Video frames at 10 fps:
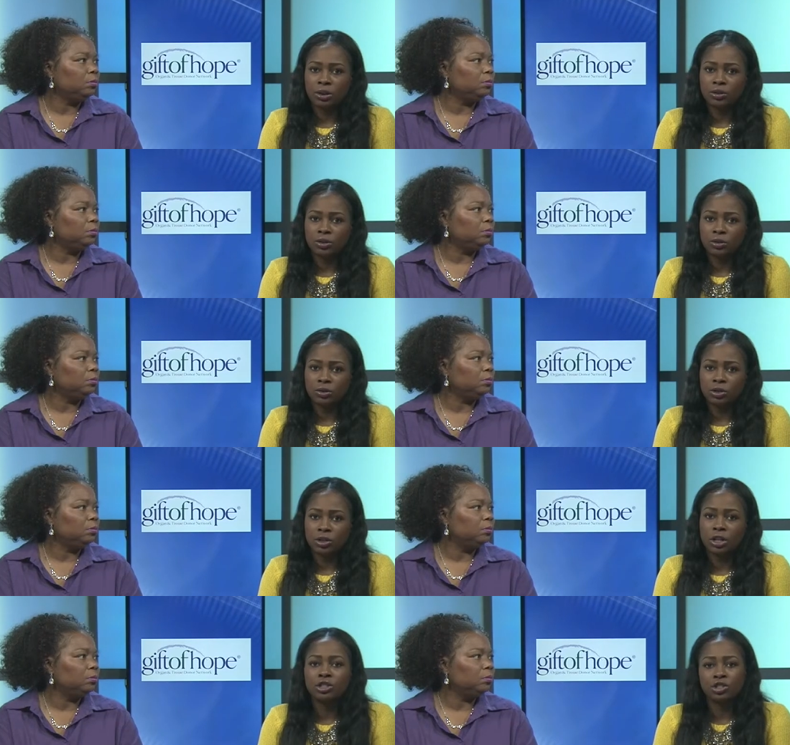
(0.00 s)
Speaker 1: to
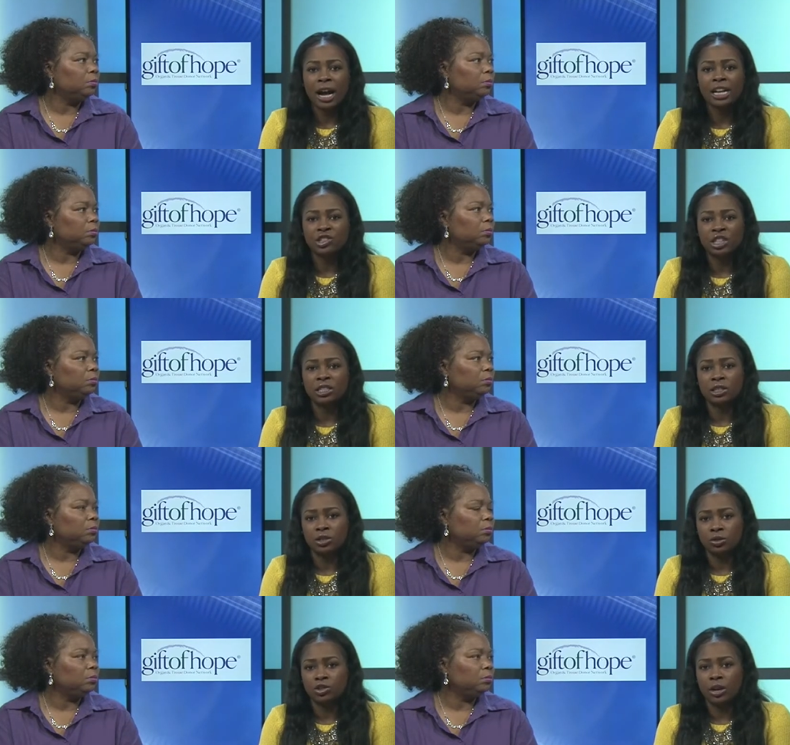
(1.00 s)
turn tragedies
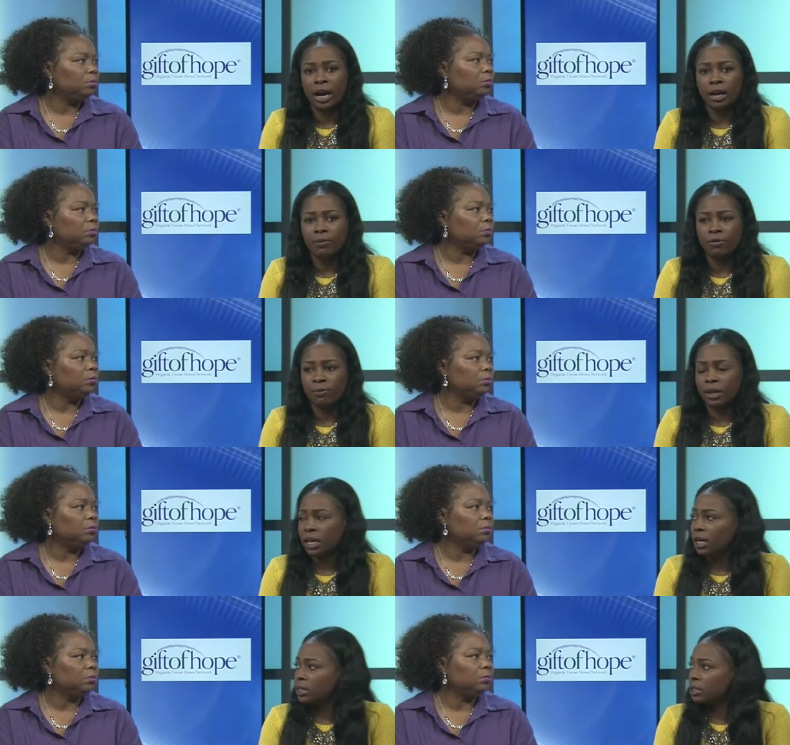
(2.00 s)
into a triumph
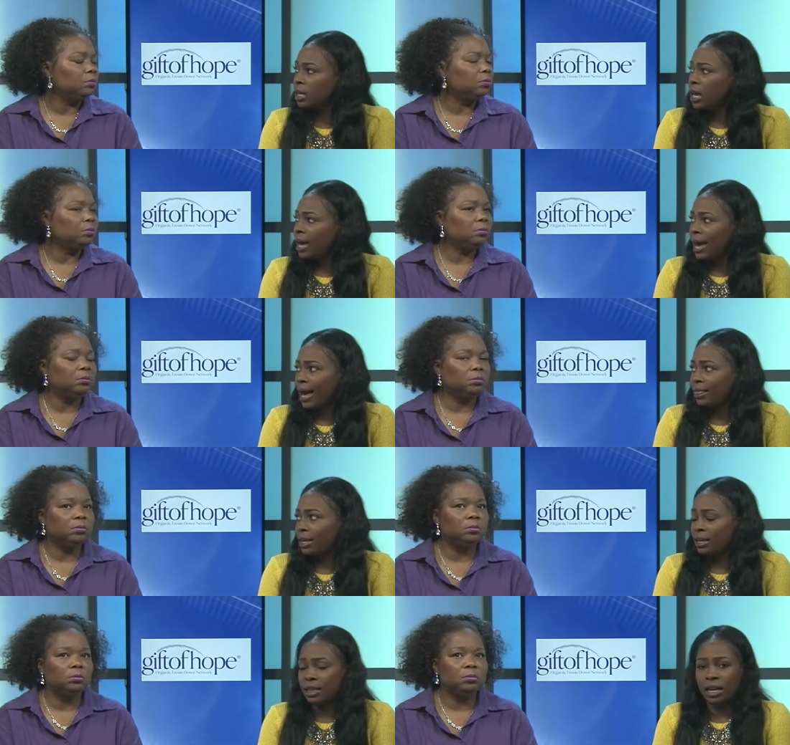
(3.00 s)
because at the
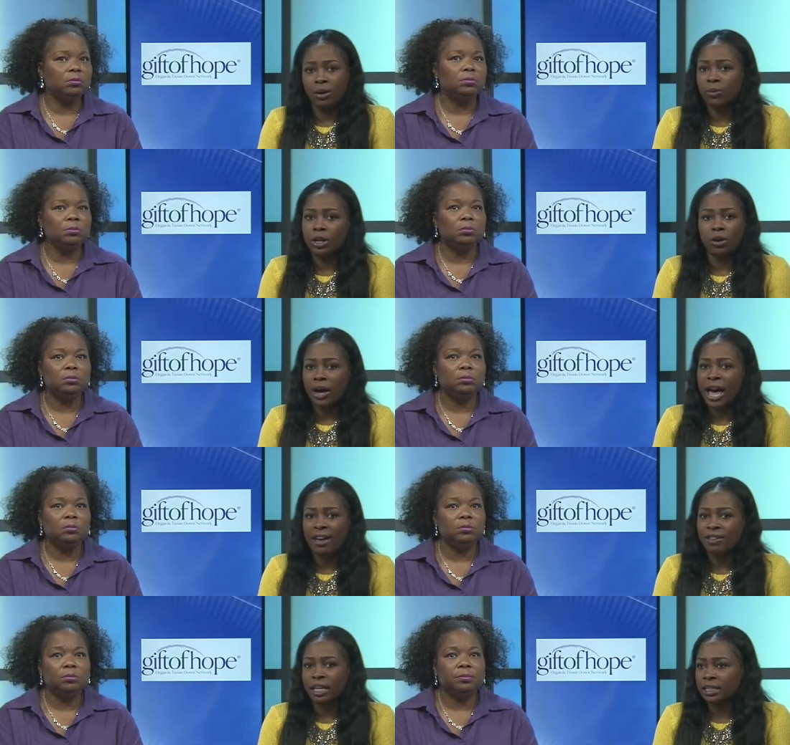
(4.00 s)
end of the day we don't
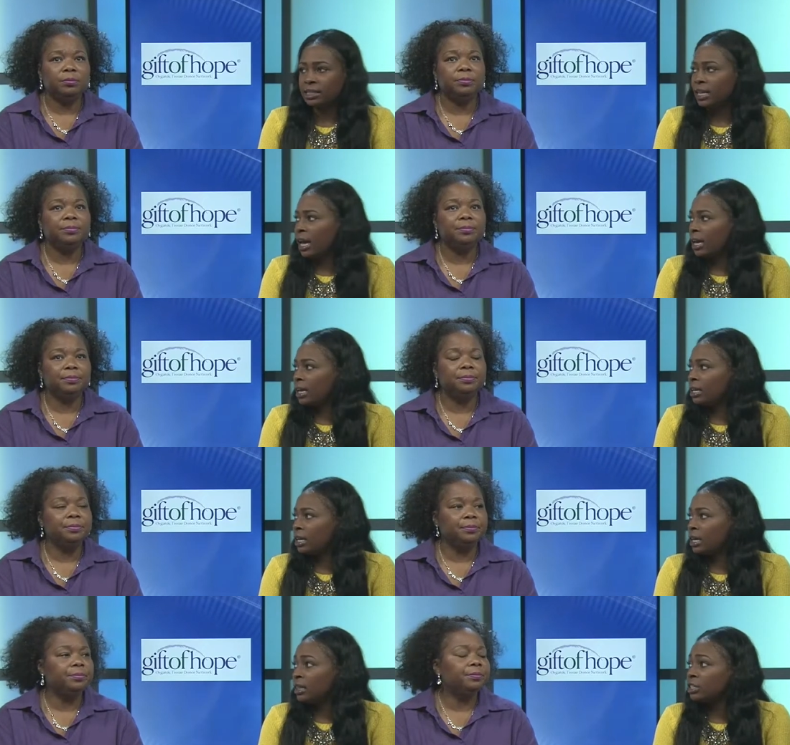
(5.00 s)
have any say in,
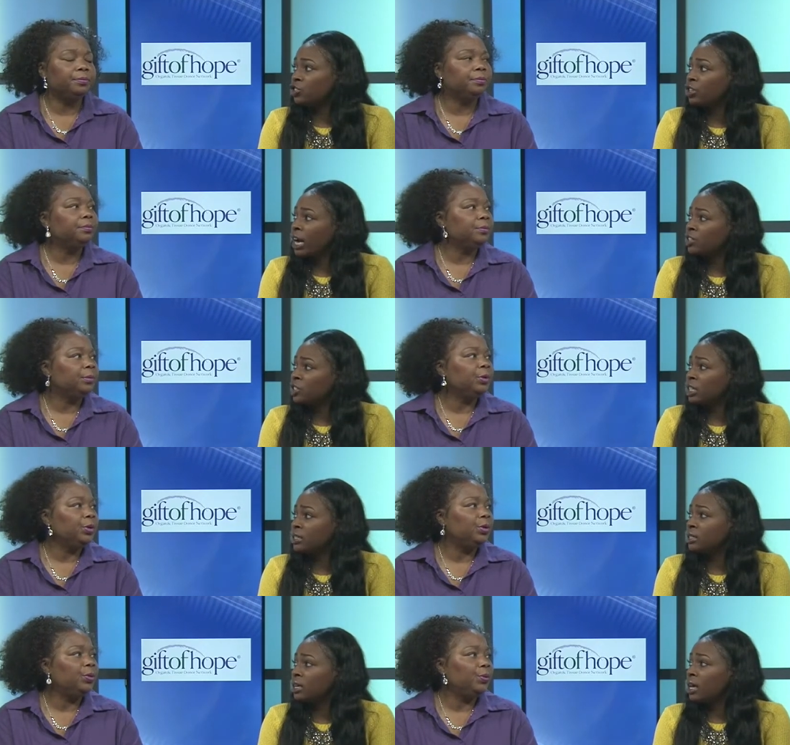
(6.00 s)
in these
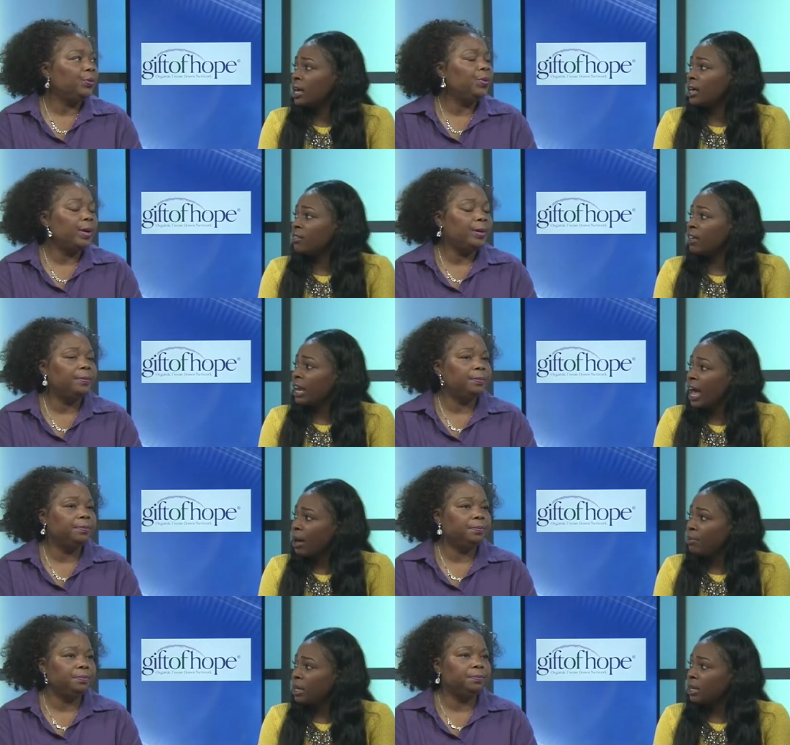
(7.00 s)
tragedies right. that
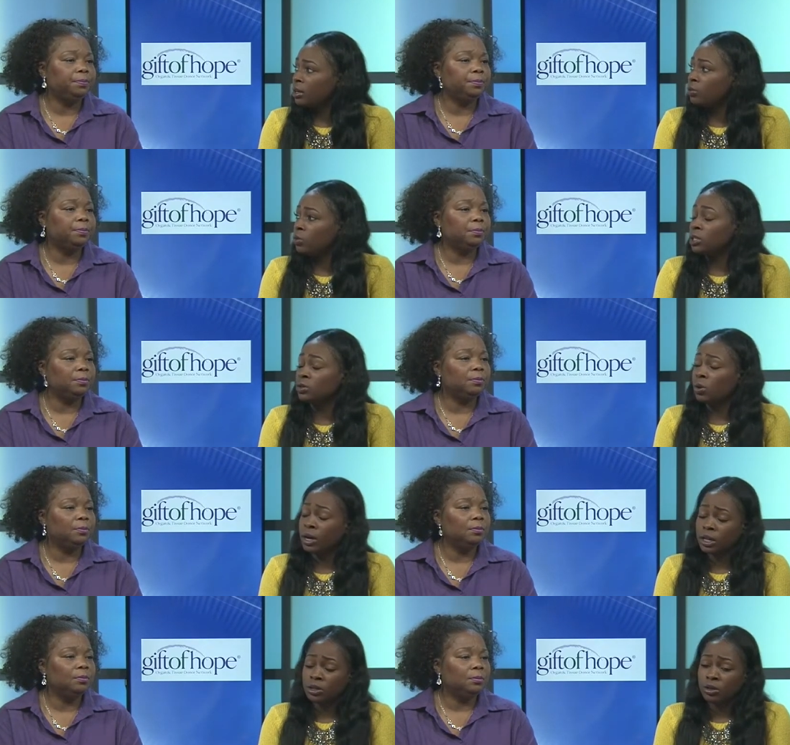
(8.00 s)
happen and once
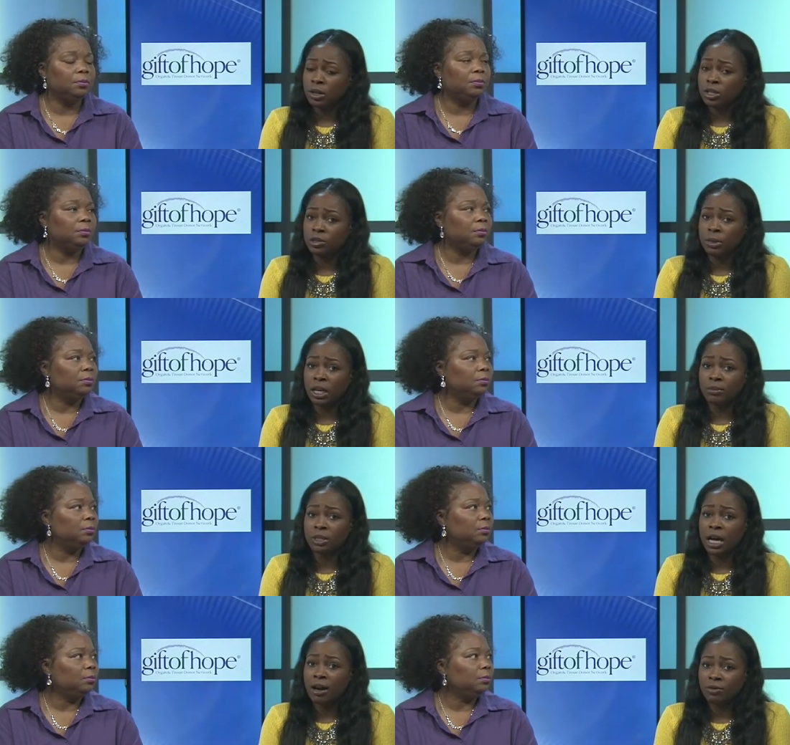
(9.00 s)
organ donation becomes
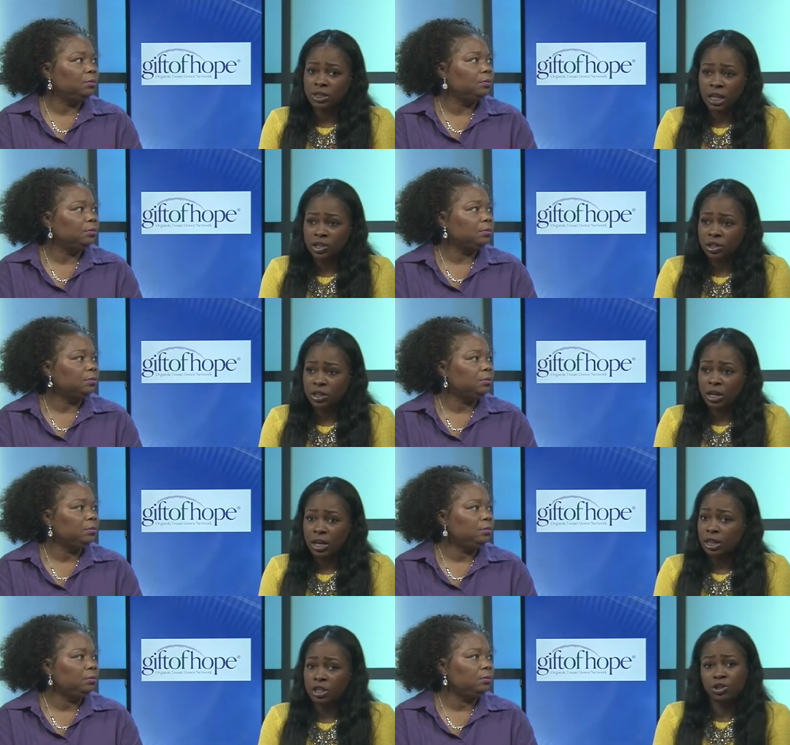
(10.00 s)
a conversation
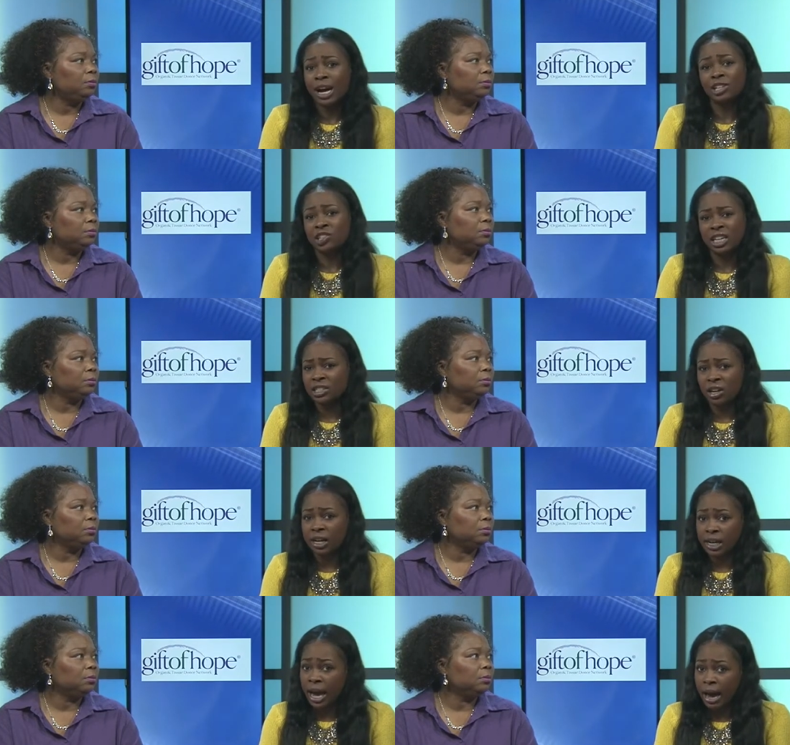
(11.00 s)
the tragedy has
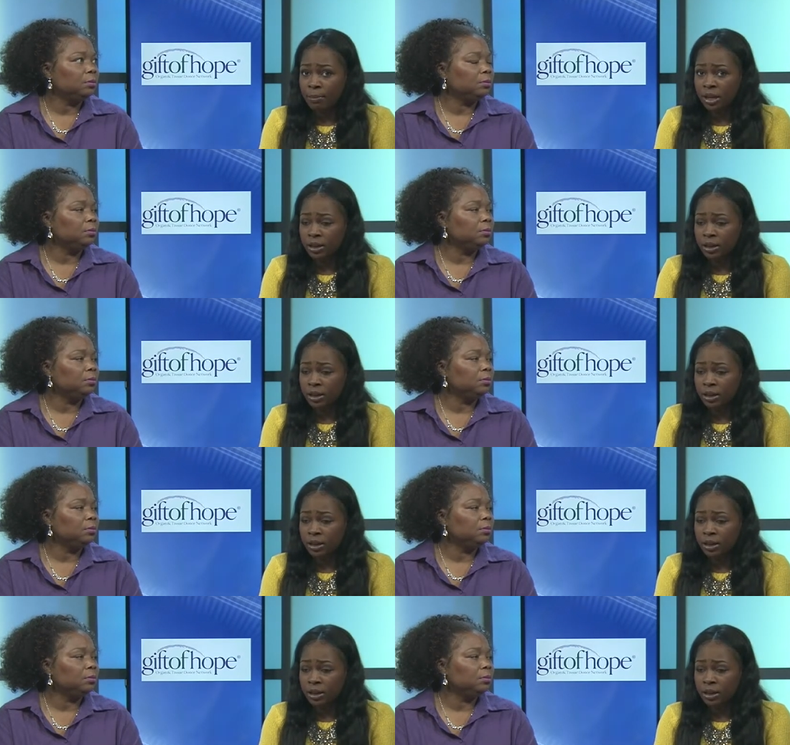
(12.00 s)
already happened